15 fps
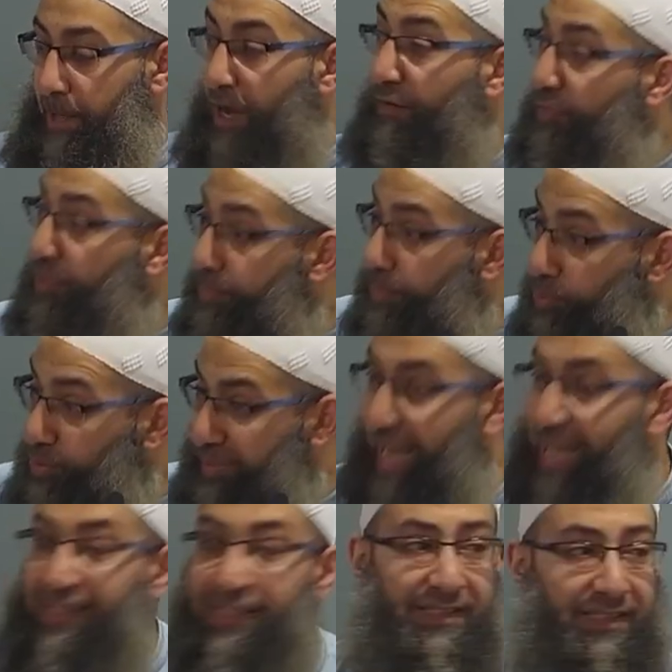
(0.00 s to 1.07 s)
of the
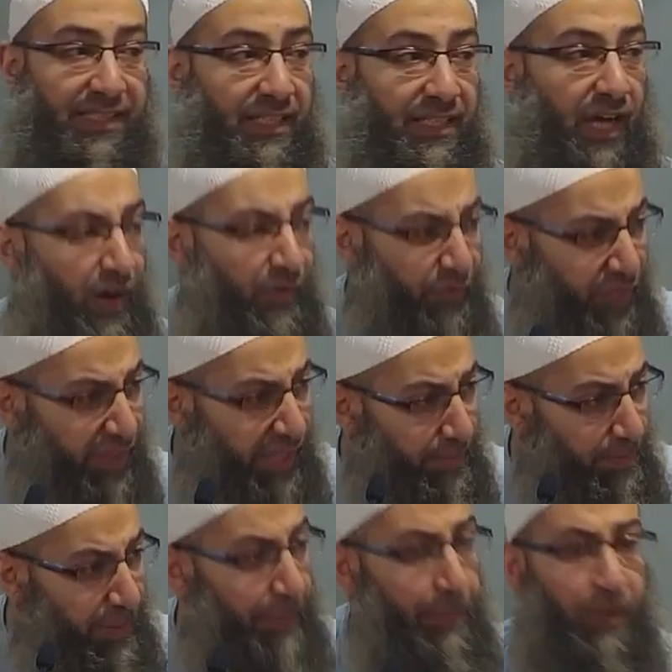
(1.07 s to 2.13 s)
brutality, of the
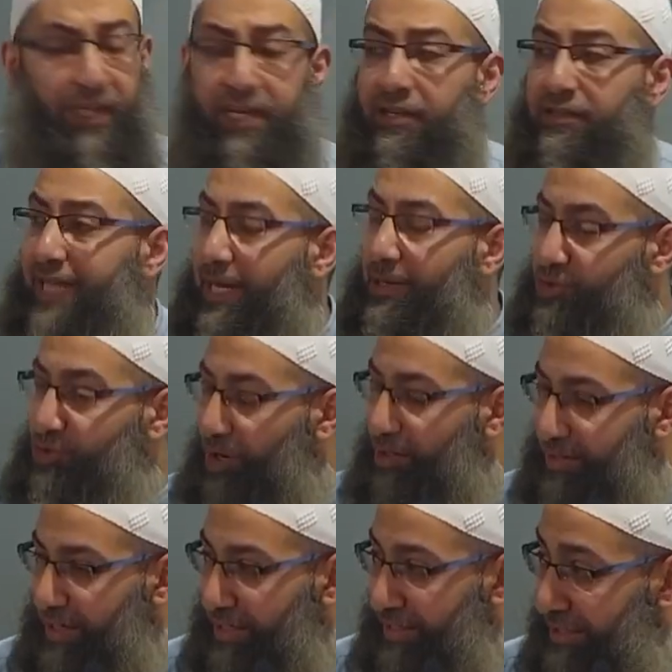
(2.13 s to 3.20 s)
people that are
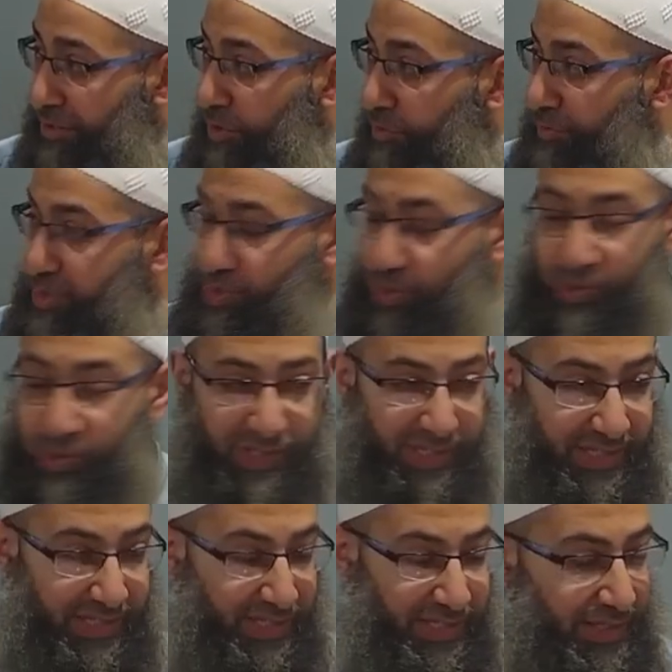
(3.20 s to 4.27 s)
downtrodden and need our
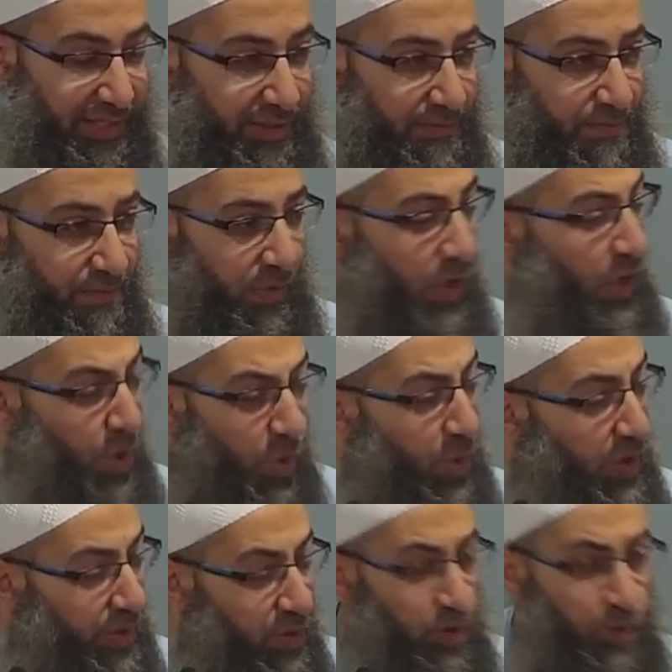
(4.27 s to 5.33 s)
resources.
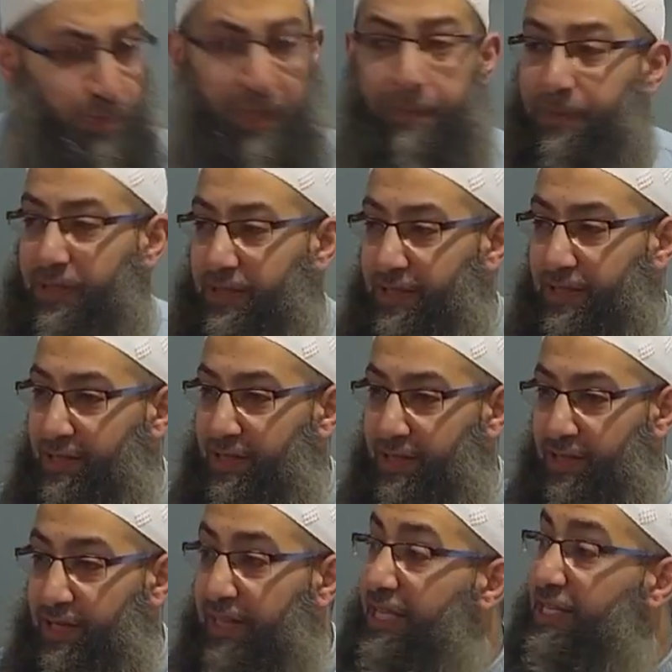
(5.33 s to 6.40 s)
Who are those people?
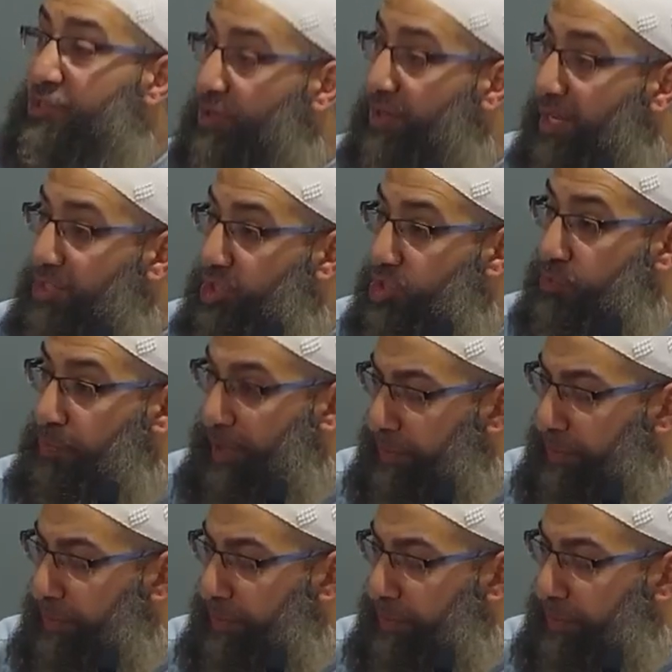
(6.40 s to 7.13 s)
These are not just